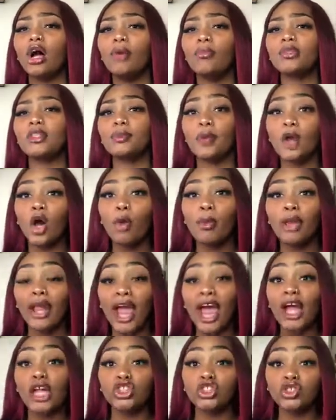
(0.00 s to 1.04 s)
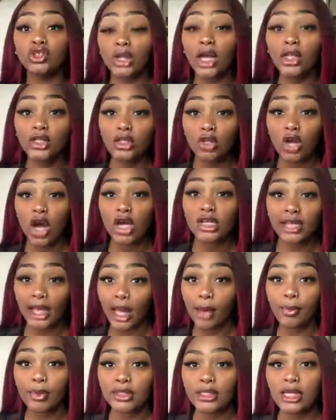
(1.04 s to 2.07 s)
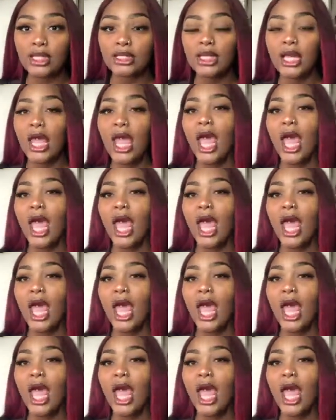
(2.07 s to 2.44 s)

Spelman had such large campuses,